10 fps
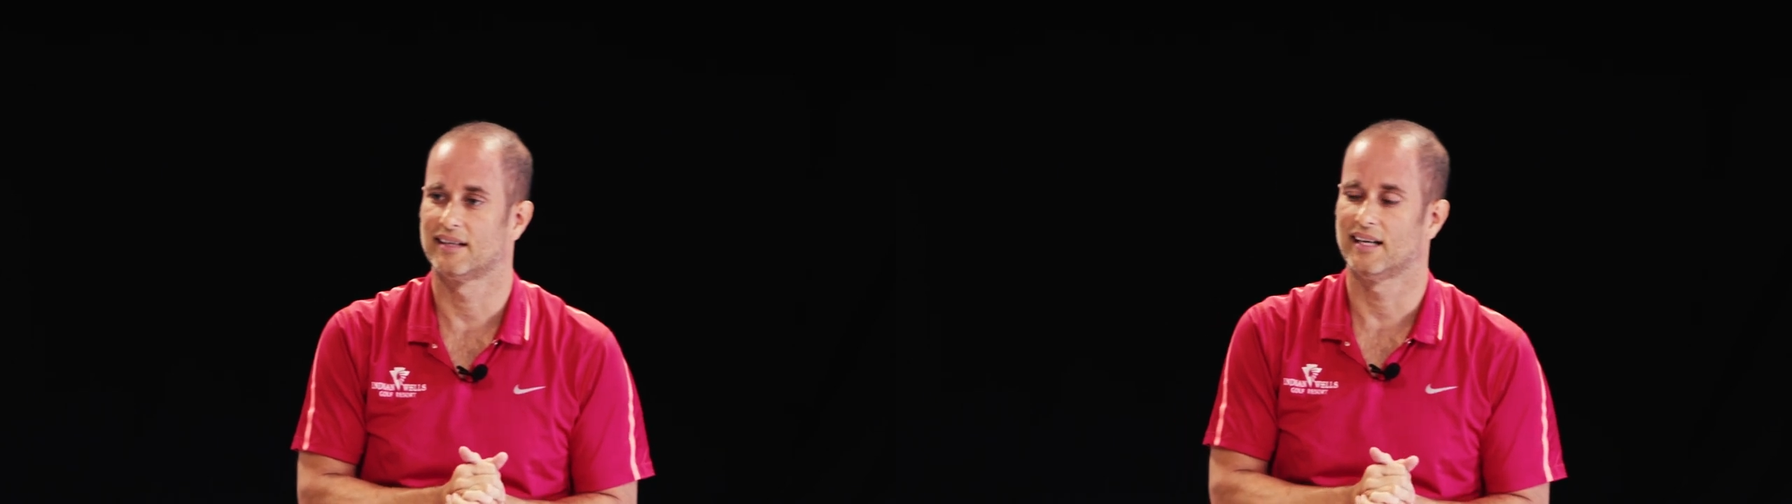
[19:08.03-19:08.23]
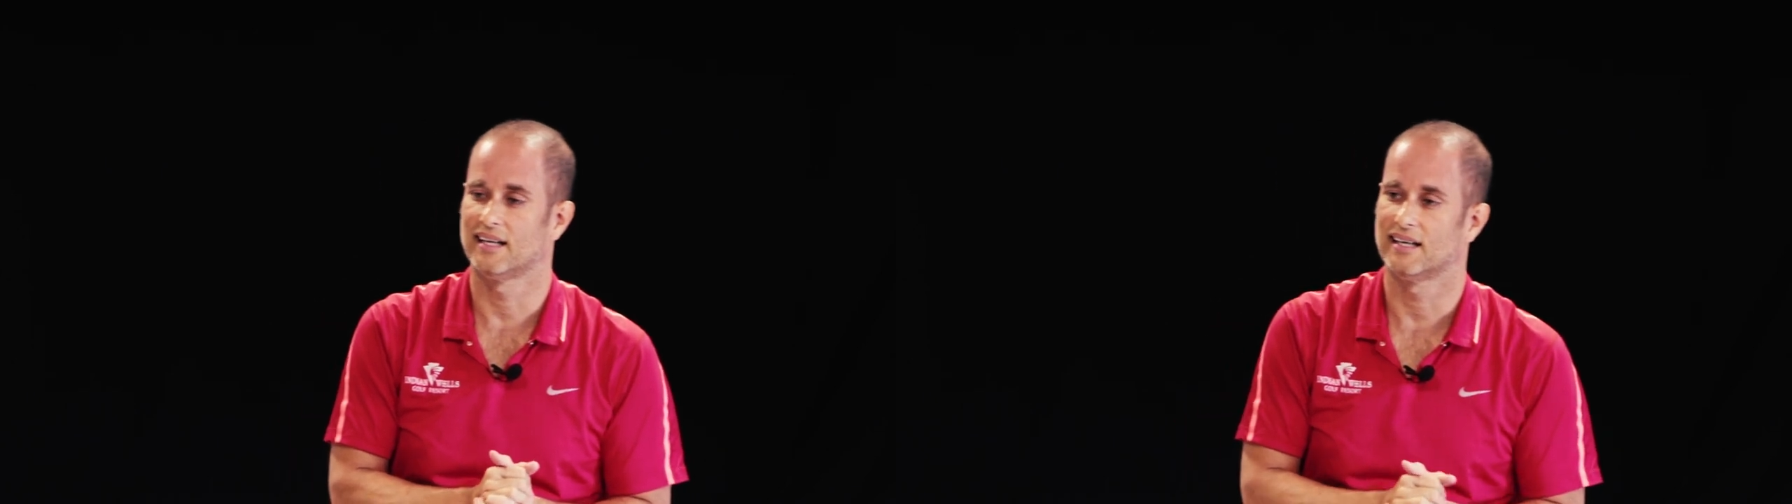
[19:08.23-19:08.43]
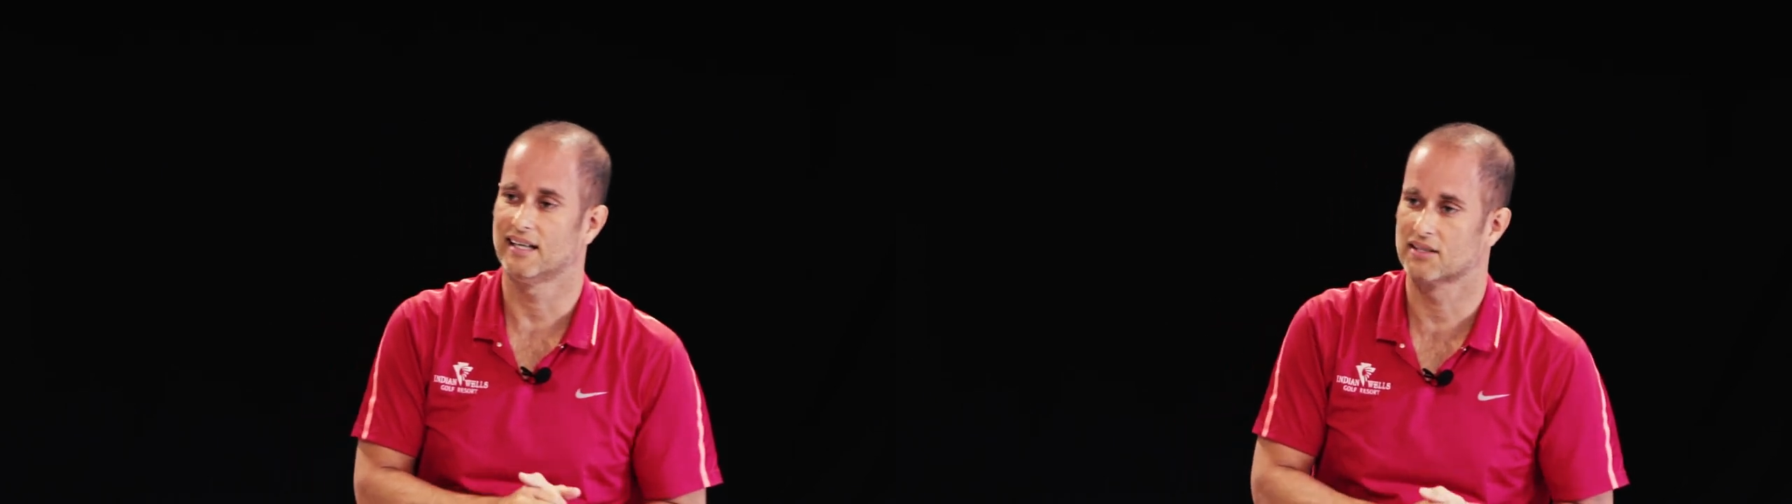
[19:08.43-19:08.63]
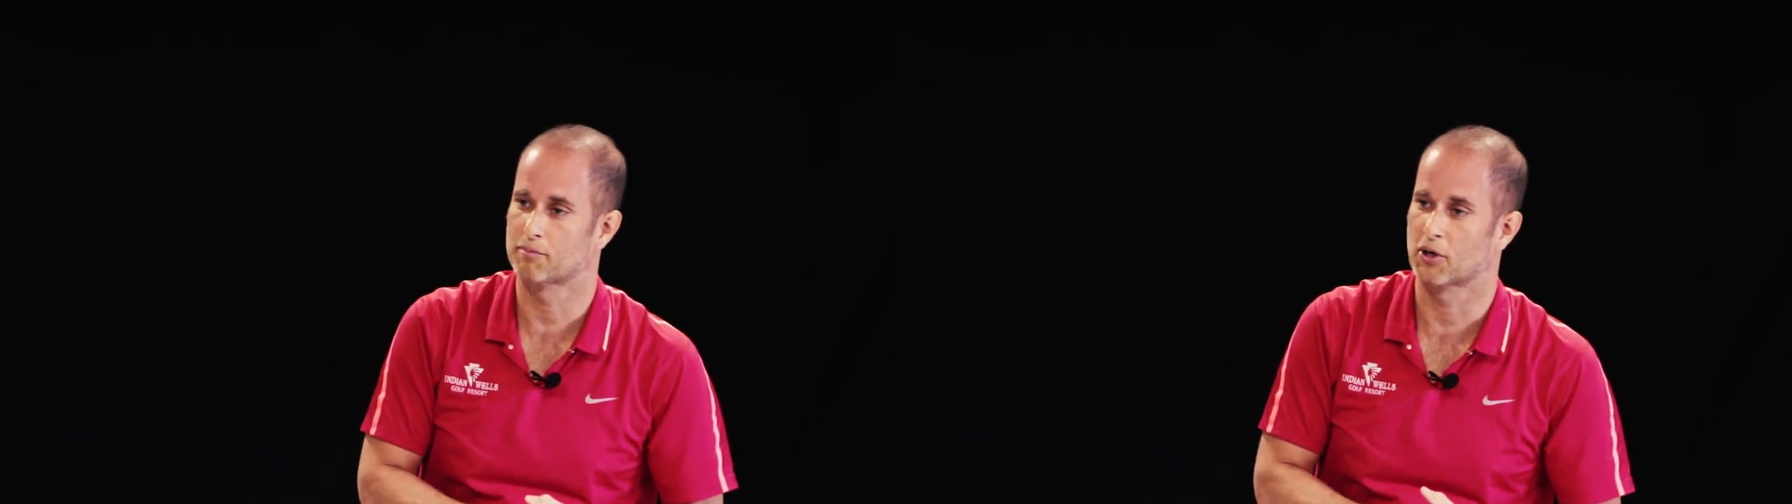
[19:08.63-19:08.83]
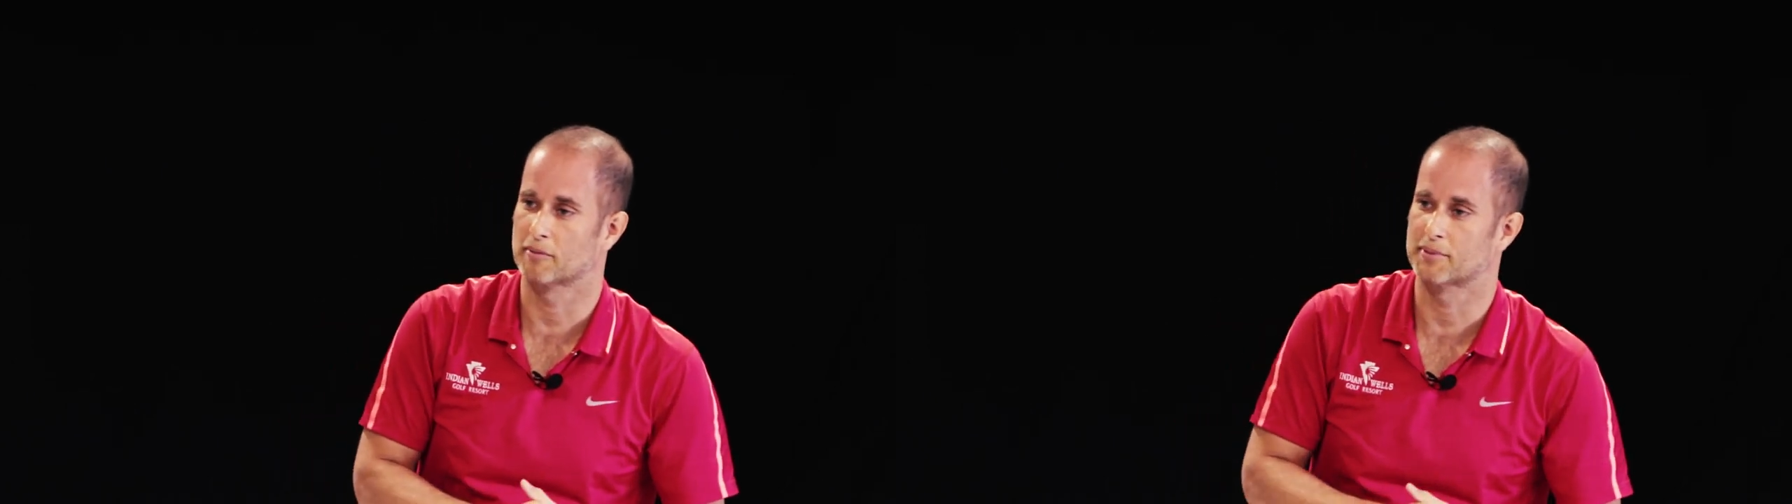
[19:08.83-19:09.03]
and His
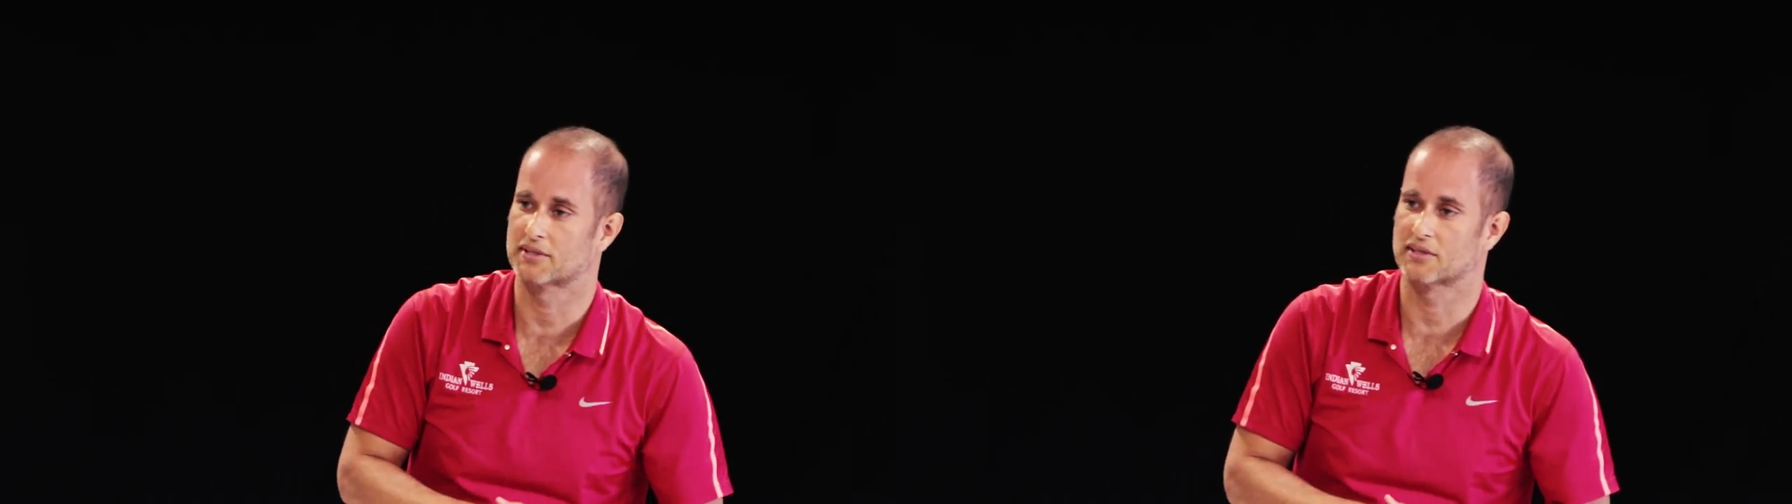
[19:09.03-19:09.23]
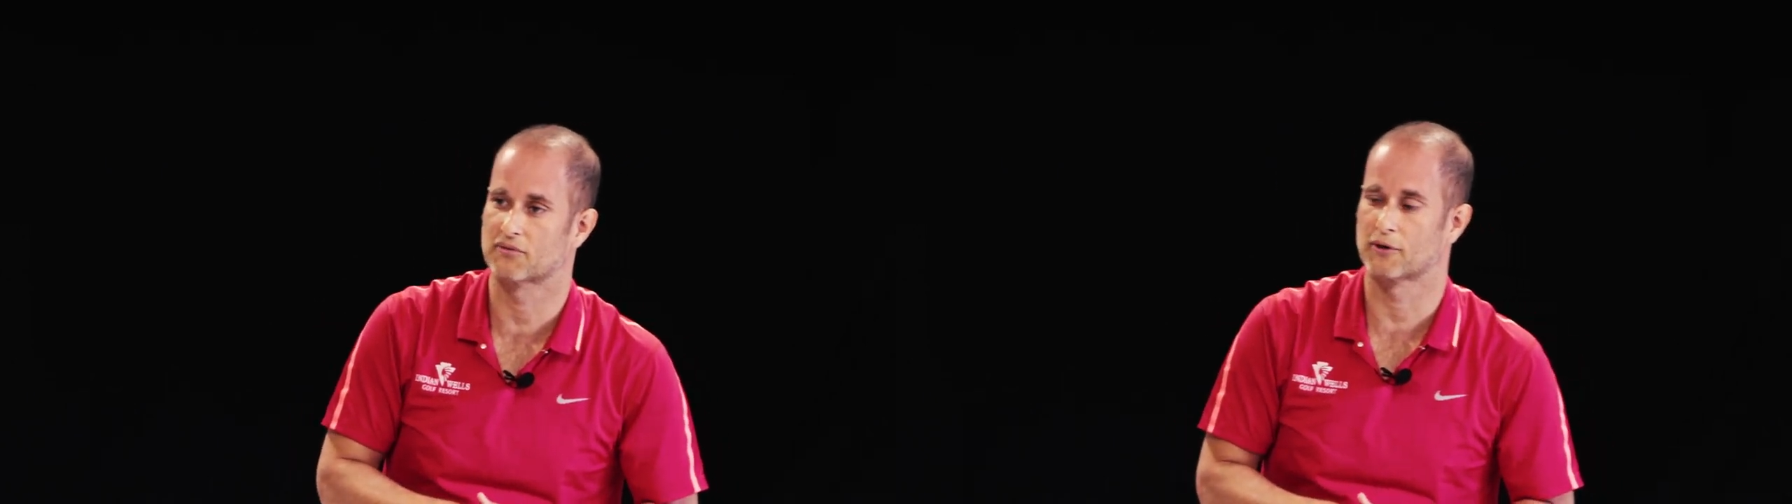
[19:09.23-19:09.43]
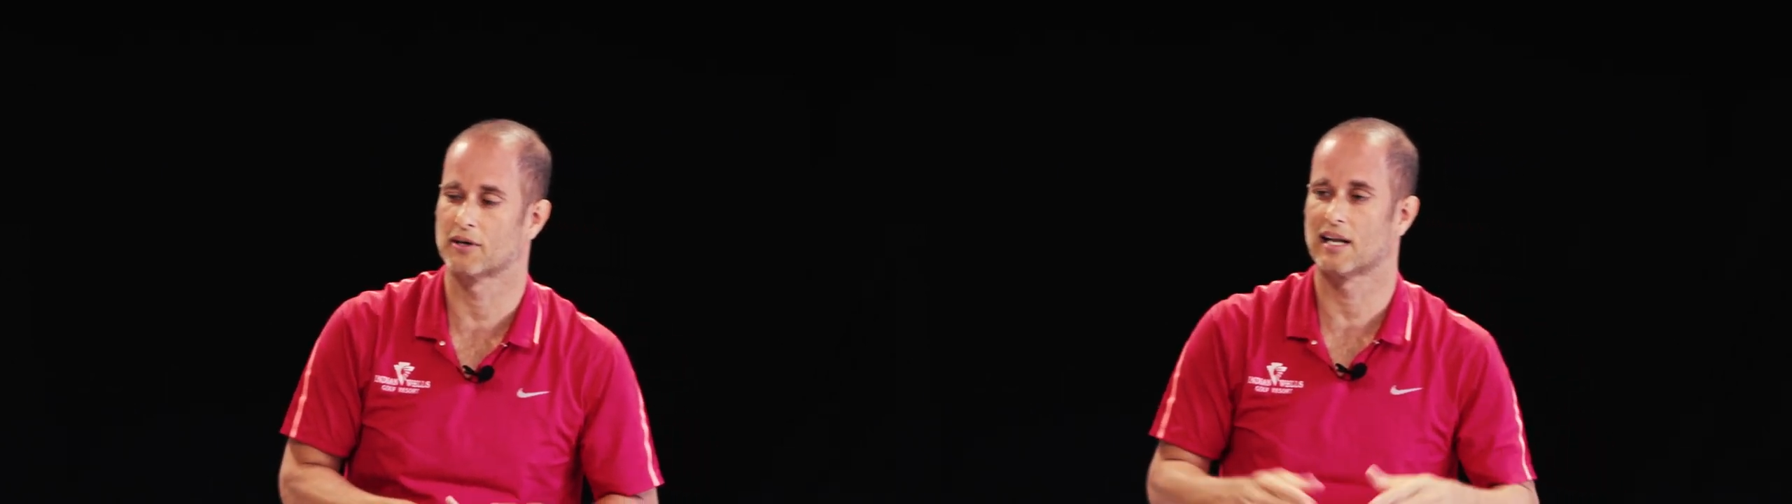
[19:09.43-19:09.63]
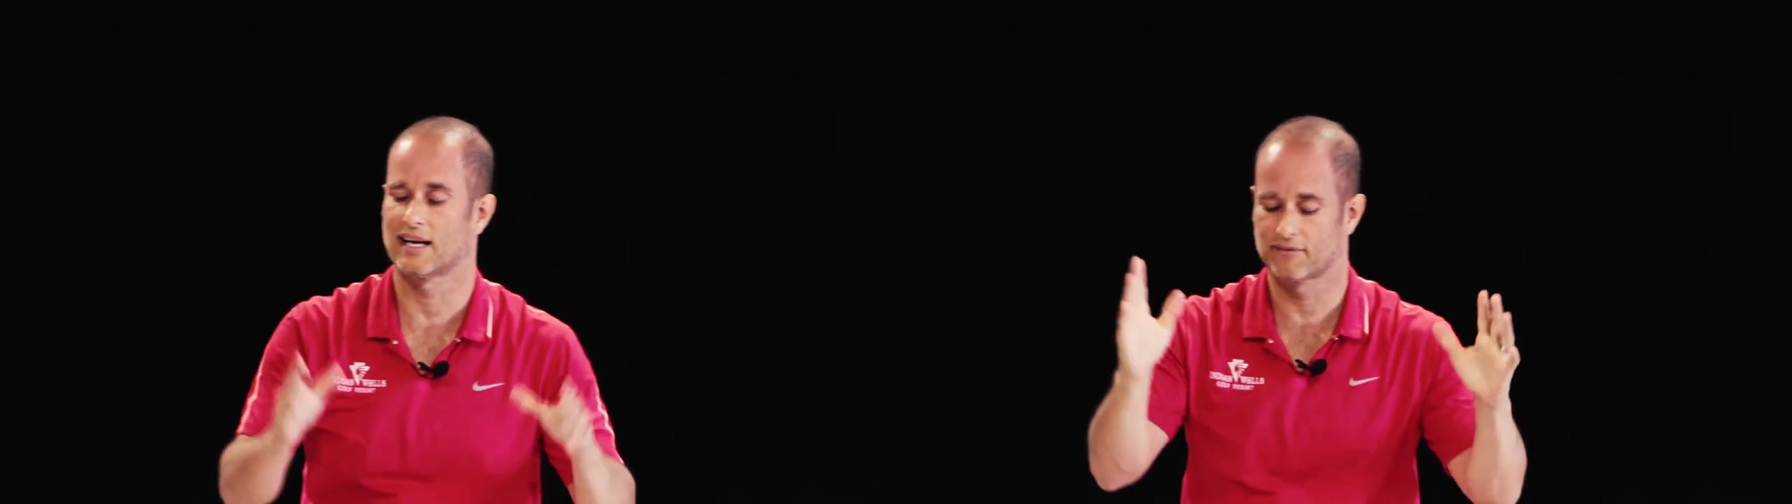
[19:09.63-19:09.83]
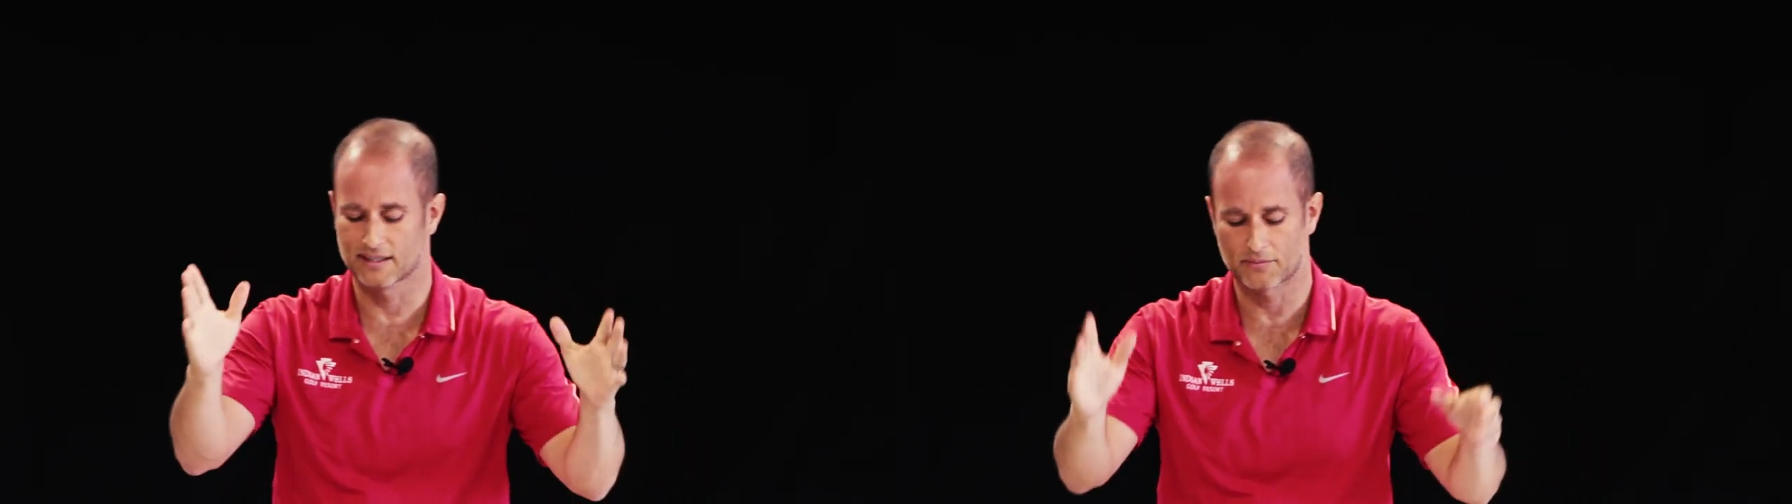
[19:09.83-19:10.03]
purposes for your life.